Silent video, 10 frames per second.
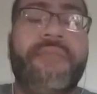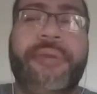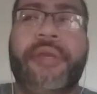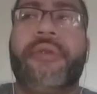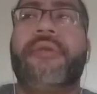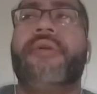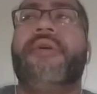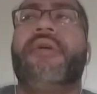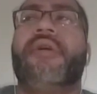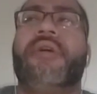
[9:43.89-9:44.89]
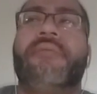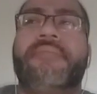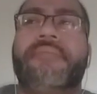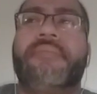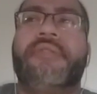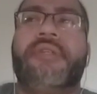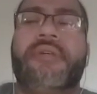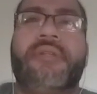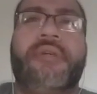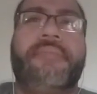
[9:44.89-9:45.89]
of beer, you
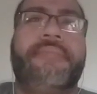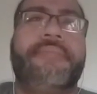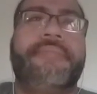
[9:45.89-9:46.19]
know, then